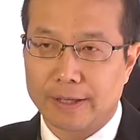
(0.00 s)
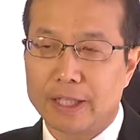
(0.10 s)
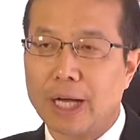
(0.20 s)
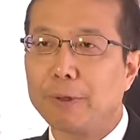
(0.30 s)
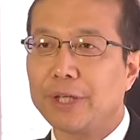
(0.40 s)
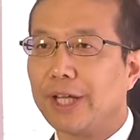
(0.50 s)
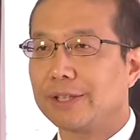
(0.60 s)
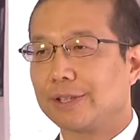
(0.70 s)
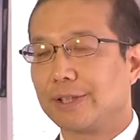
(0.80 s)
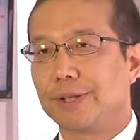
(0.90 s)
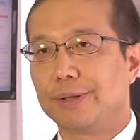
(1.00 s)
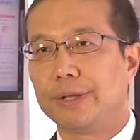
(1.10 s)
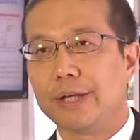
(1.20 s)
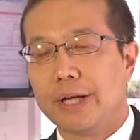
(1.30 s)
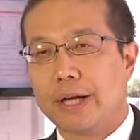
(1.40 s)
A couple of years
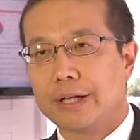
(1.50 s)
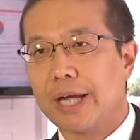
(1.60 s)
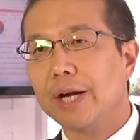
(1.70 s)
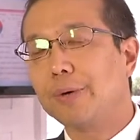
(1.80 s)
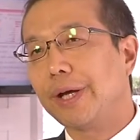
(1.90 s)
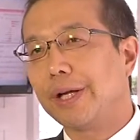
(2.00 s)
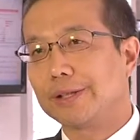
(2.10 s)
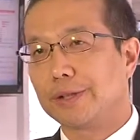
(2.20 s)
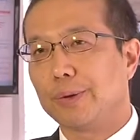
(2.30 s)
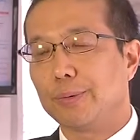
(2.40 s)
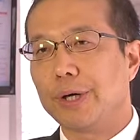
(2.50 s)
ago, carriers